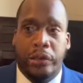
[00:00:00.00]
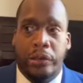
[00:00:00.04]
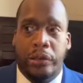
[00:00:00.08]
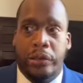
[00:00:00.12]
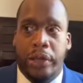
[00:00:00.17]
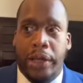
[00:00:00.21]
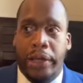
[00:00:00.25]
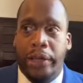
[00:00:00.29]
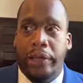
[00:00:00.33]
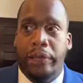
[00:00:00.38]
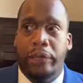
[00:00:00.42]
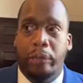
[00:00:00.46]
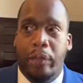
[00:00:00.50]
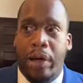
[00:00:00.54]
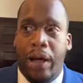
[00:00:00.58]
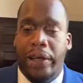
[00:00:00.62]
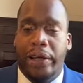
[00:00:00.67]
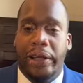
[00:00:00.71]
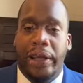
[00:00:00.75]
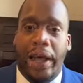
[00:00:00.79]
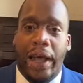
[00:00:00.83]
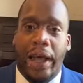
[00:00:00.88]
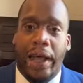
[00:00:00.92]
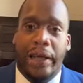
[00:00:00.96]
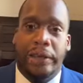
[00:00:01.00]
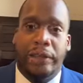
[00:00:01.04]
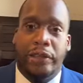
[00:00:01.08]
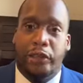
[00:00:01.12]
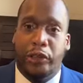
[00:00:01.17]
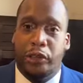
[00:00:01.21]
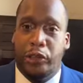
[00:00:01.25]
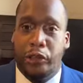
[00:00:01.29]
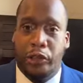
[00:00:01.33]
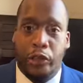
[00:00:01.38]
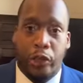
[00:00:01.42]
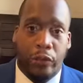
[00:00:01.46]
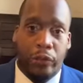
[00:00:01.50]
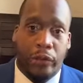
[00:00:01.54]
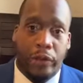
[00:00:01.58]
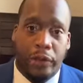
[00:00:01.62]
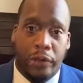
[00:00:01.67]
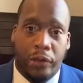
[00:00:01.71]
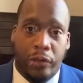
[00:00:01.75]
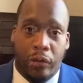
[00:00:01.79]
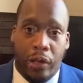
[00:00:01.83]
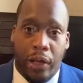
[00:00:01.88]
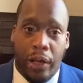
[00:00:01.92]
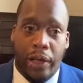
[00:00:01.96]
think about it as
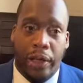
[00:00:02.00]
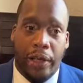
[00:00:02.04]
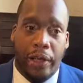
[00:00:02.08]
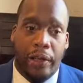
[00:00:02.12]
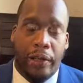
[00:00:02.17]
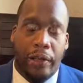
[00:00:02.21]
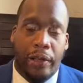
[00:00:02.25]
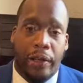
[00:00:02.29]
insurance, right?